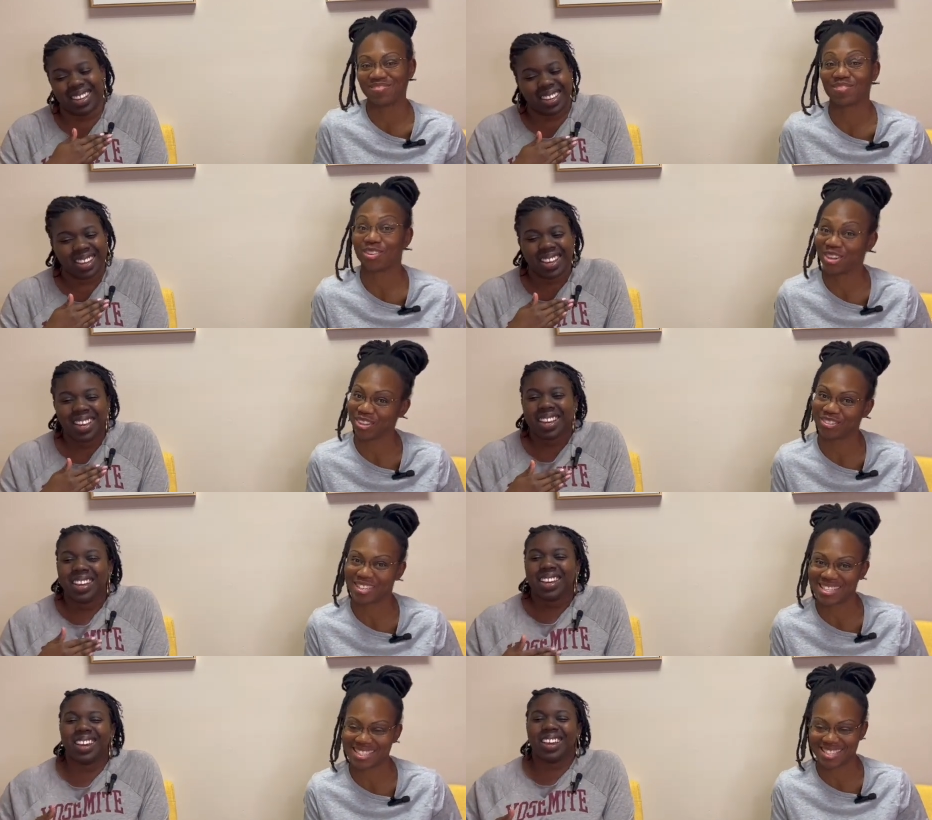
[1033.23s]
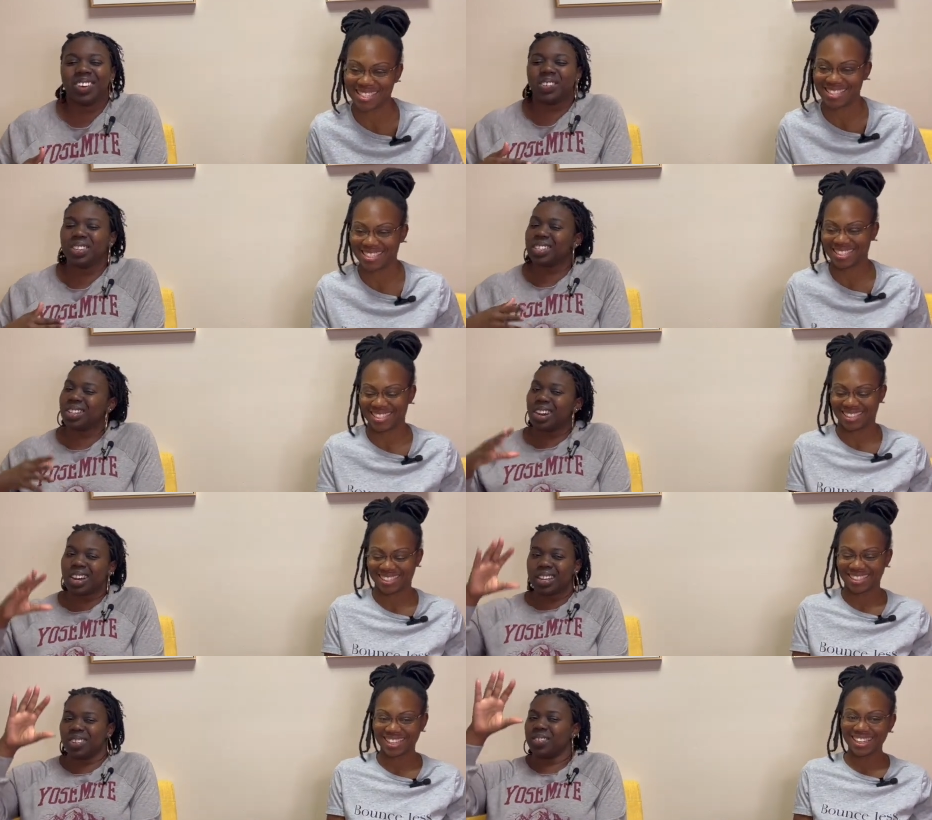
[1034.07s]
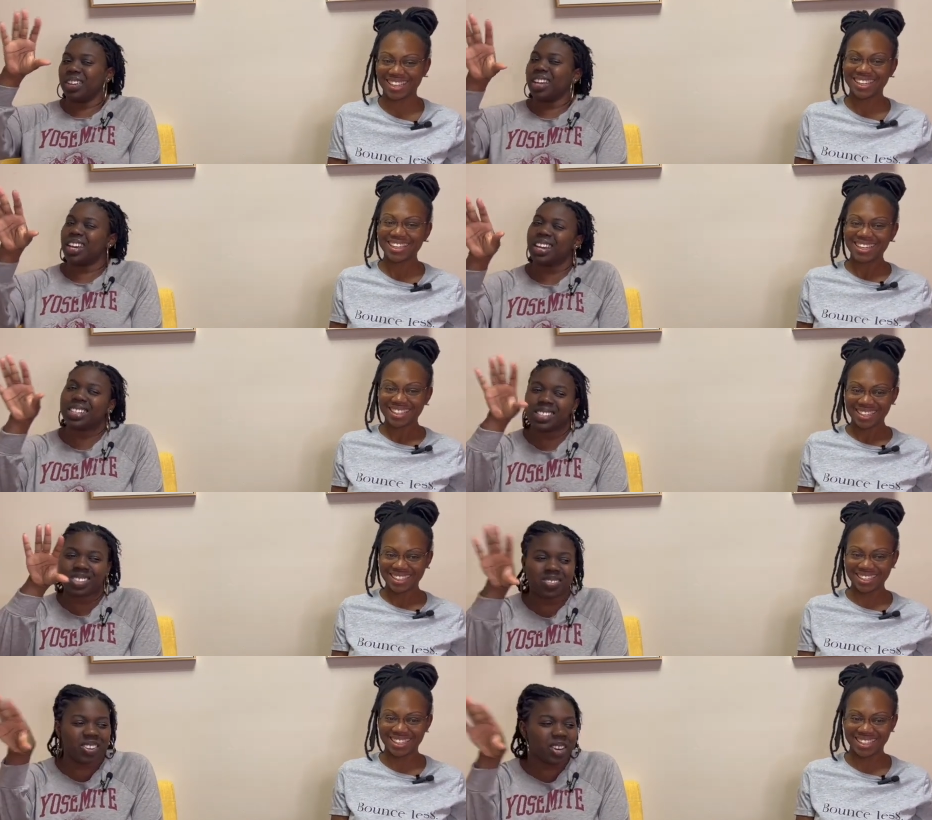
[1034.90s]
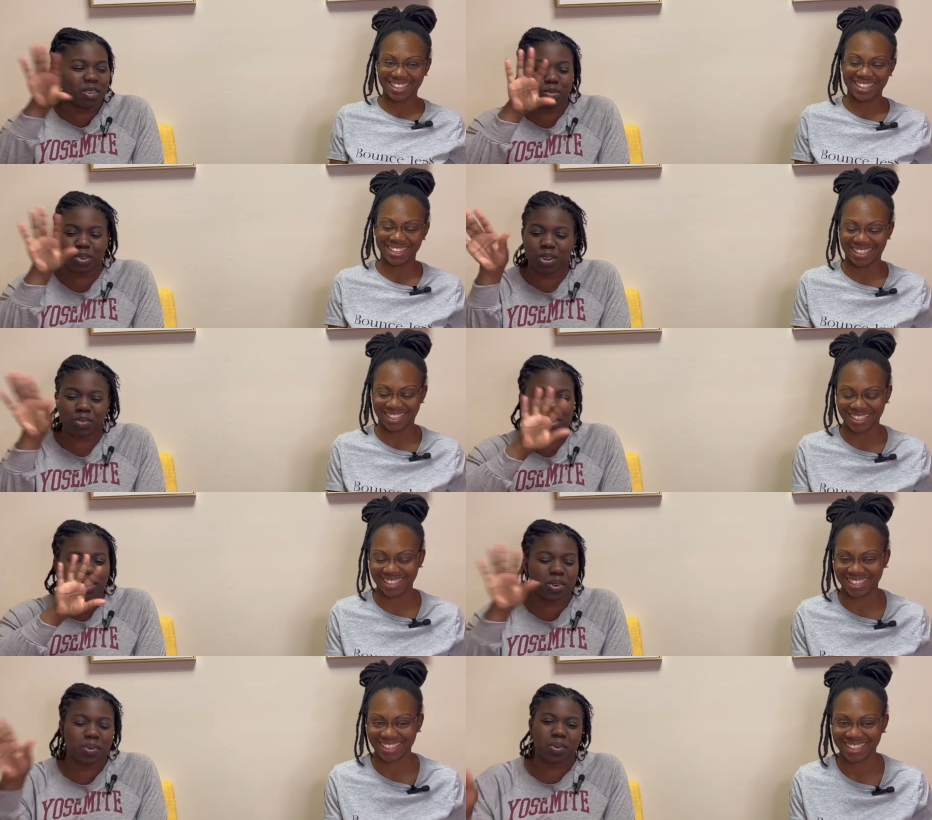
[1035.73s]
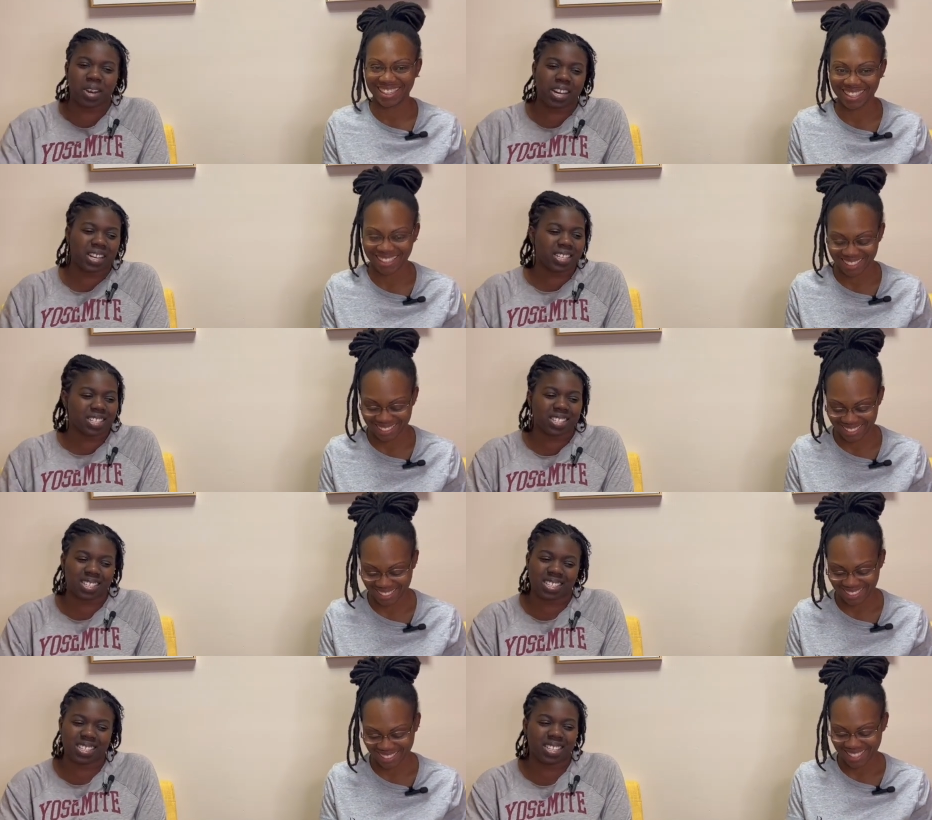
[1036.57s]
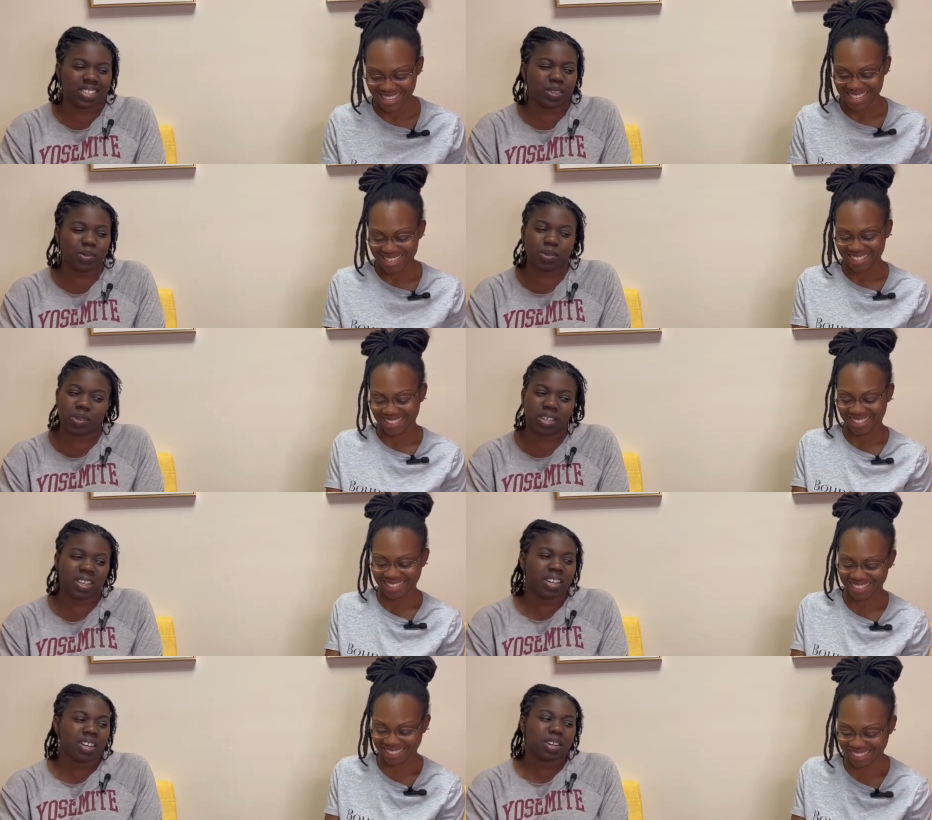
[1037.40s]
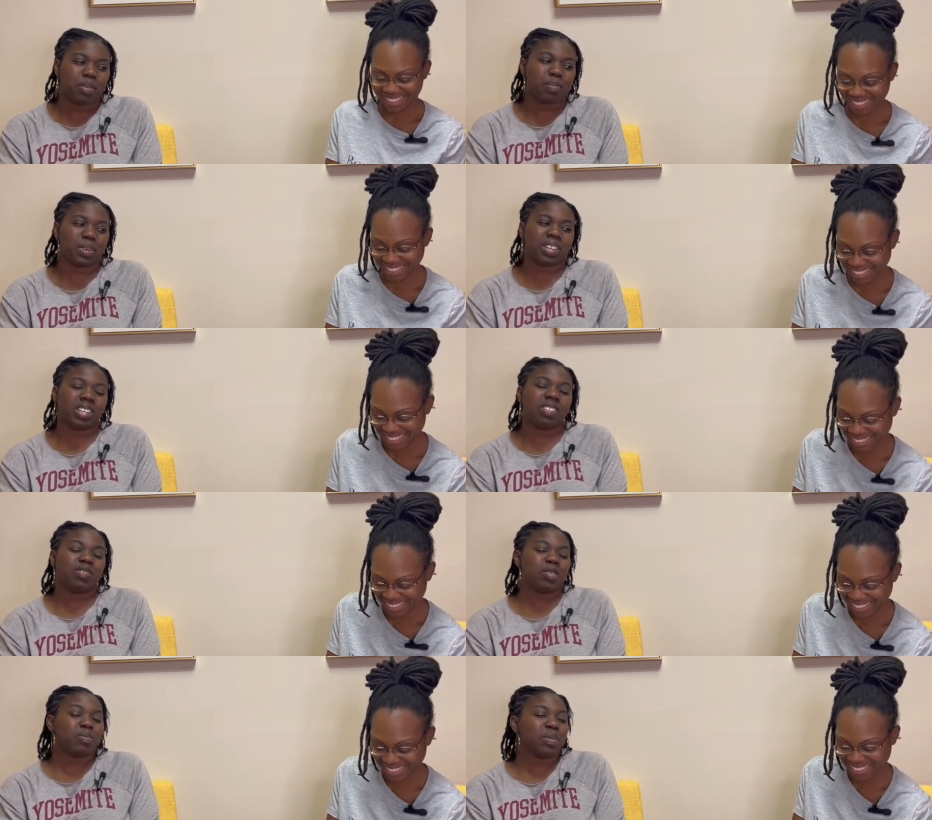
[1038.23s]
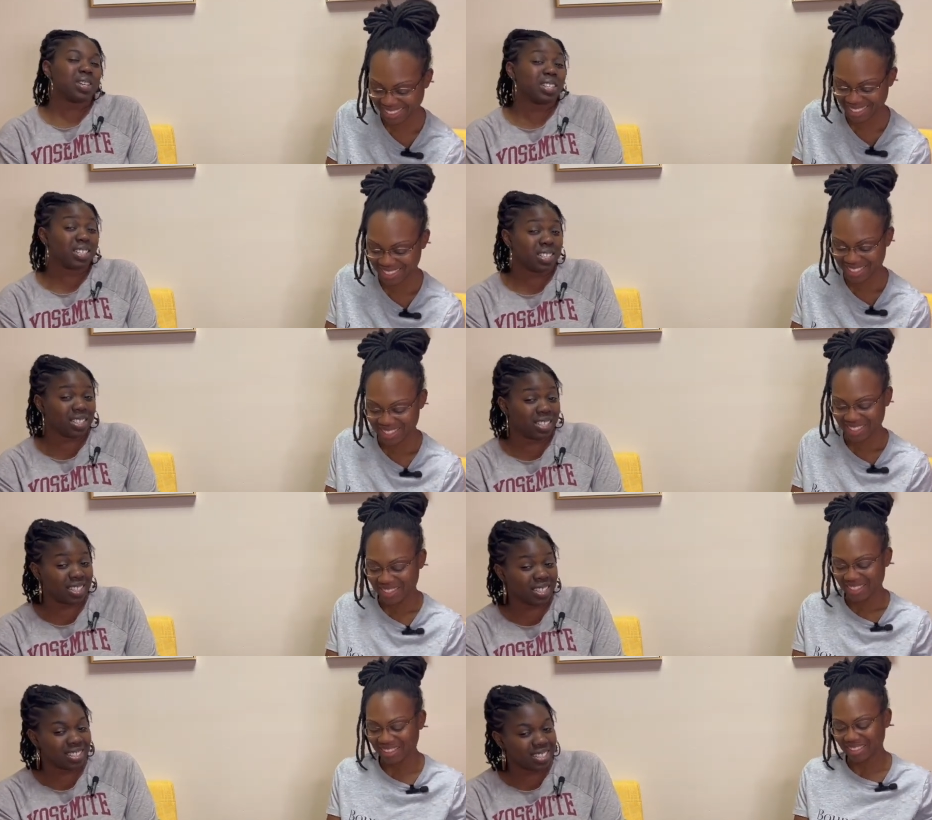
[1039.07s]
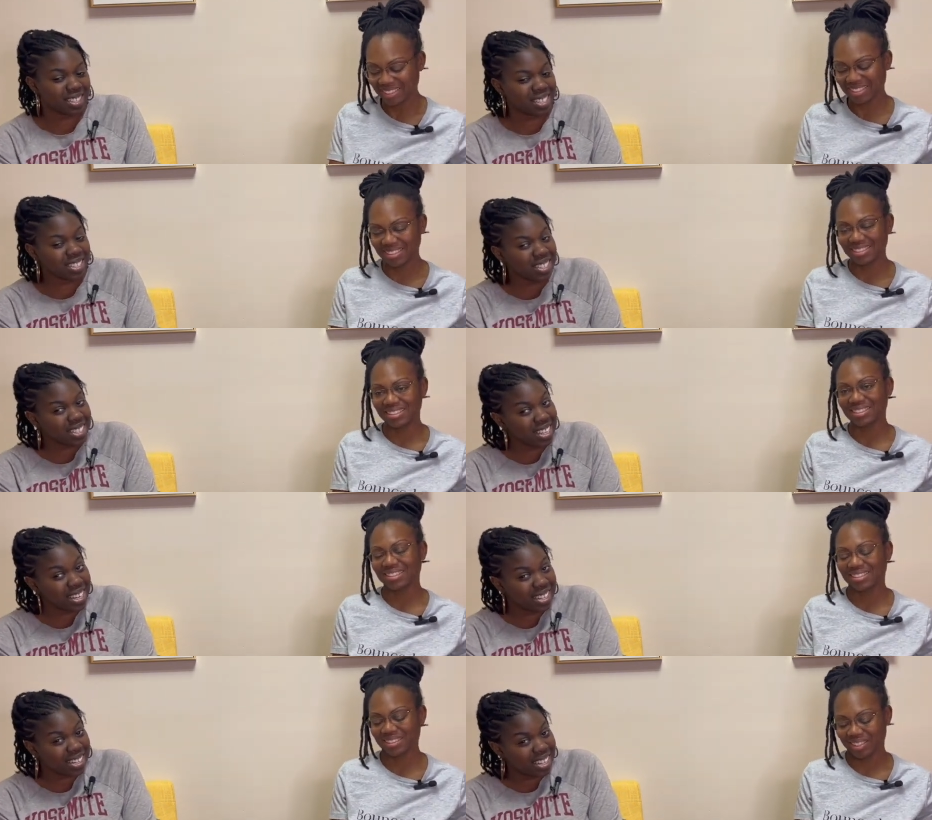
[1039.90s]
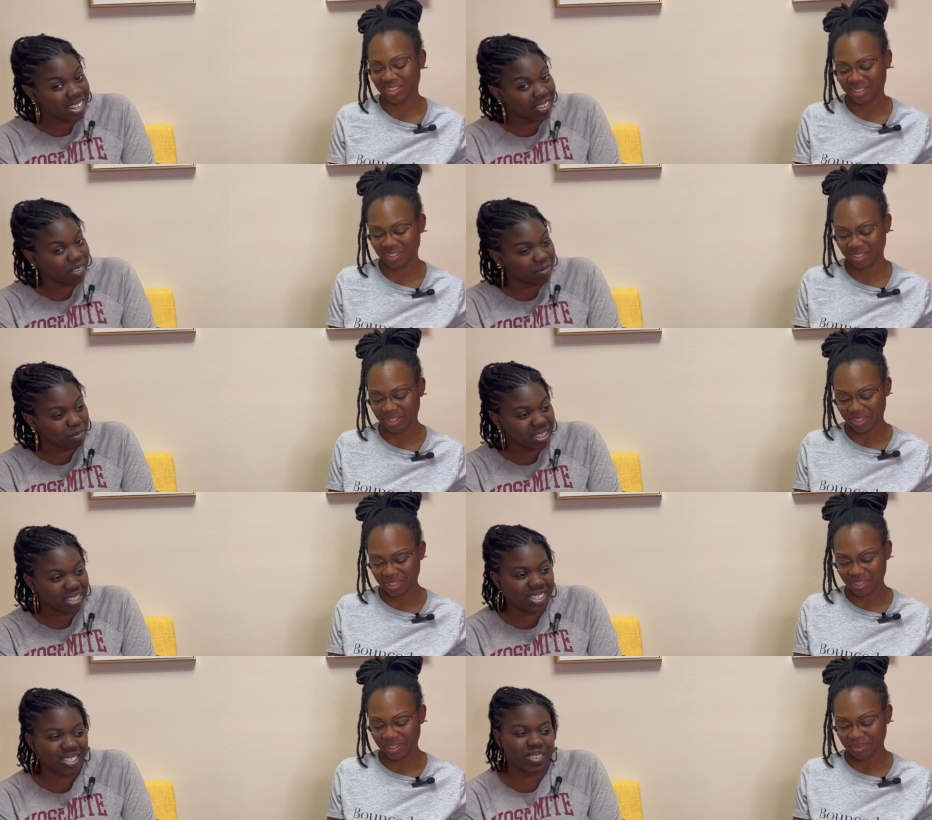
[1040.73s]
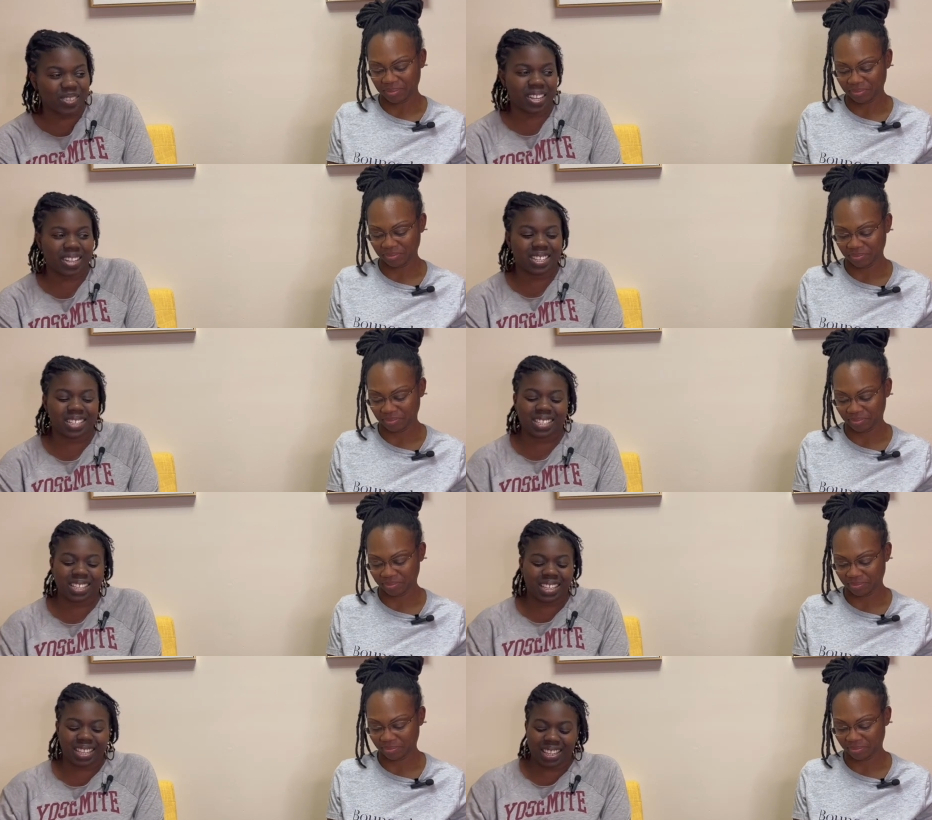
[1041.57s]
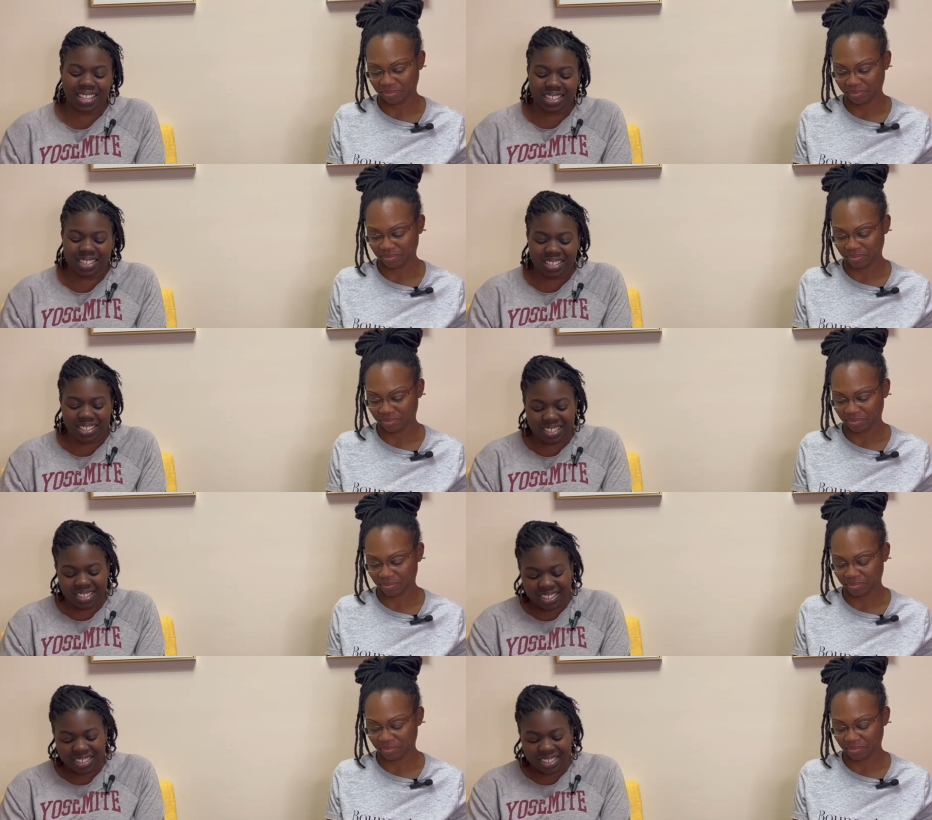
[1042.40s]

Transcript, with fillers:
Speaker 1: We started with, hey, just wear a bra with no wires and get through it. But if you must, just eat in increments so that it doesn't get there.